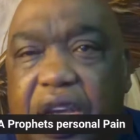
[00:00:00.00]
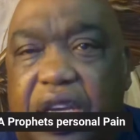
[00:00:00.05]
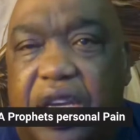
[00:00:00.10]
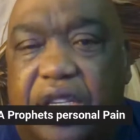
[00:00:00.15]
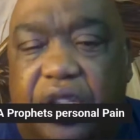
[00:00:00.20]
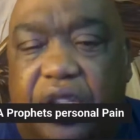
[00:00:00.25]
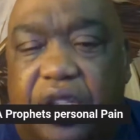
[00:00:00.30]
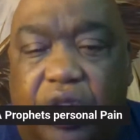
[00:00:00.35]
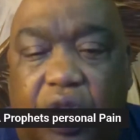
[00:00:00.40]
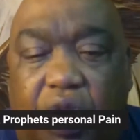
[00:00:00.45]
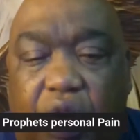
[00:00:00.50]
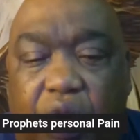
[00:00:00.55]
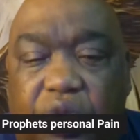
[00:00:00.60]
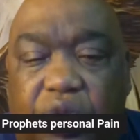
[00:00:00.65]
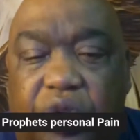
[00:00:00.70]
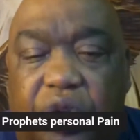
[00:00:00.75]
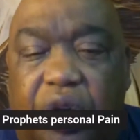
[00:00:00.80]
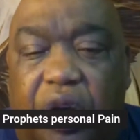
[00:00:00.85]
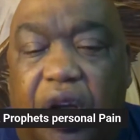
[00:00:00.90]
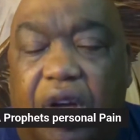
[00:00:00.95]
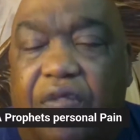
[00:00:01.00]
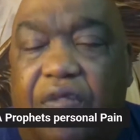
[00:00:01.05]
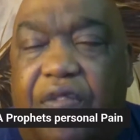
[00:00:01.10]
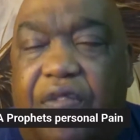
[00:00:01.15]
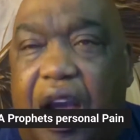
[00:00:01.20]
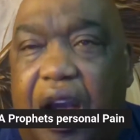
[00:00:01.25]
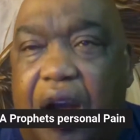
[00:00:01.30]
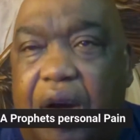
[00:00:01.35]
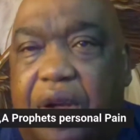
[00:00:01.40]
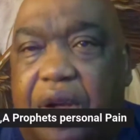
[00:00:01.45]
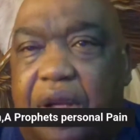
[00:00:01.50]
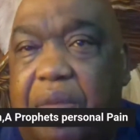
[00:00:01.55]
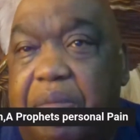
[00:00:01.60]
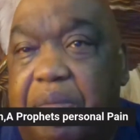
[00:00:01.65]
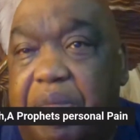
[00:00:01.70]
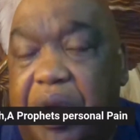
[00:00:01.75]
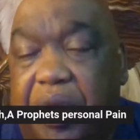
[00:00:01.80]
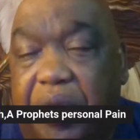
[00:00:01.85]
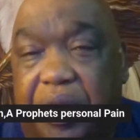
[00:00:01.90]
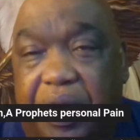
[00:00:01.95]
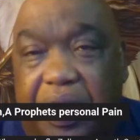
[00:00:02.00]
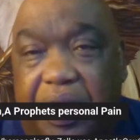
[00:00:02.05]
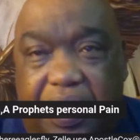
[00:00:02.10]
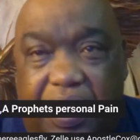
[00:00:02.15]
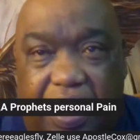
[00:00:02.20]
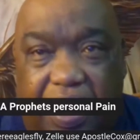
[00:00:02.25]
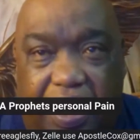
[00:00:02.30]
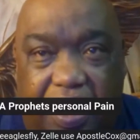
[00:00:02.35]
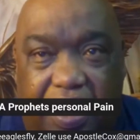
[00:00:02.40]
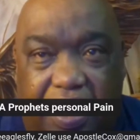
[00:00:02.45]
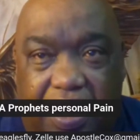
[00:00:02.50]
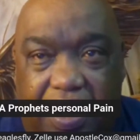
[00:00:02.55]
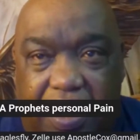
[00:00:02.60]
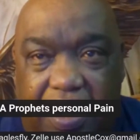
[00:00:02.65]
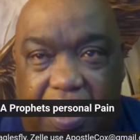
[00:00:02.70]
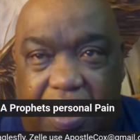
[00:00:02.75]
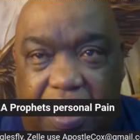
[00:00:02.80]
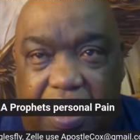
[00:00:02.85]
to change the culture of our community,